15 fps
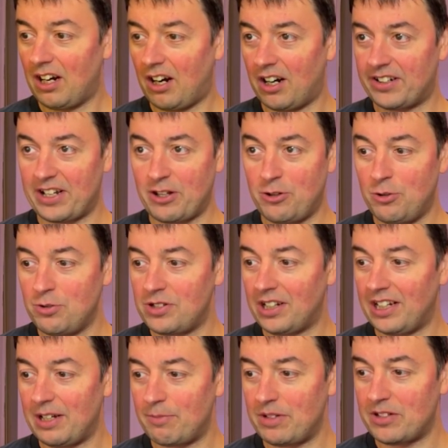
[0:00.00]
Are they using
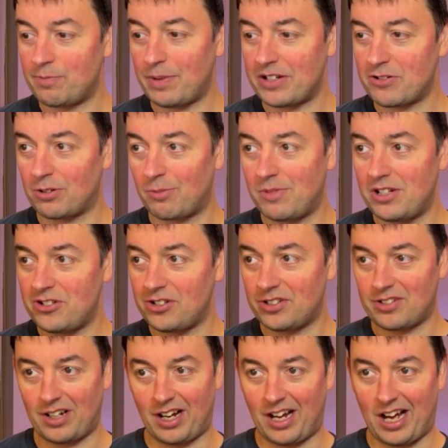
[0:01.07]
him in special
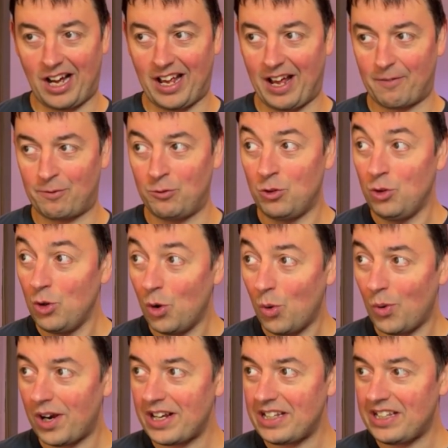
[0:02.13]
missions? I have
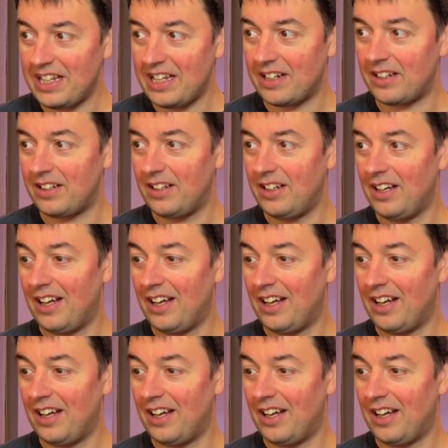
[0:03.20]
no idea.